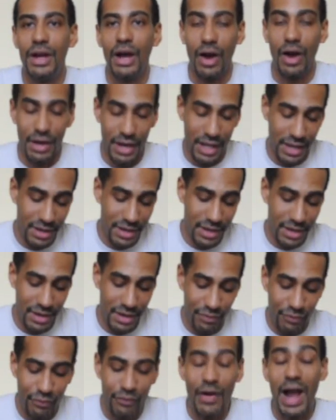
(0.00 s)
And then
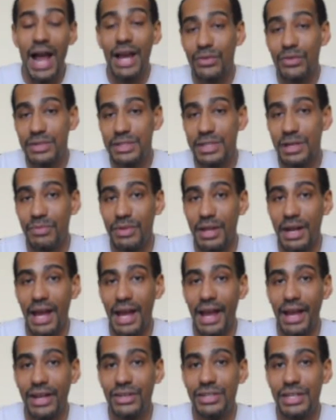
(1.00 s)
the final tip that
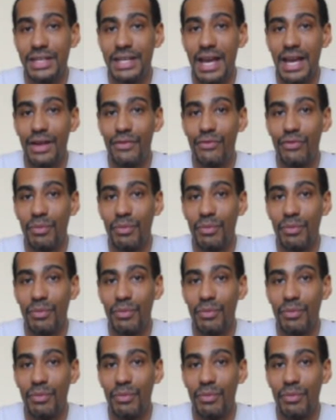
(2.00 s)
I actually got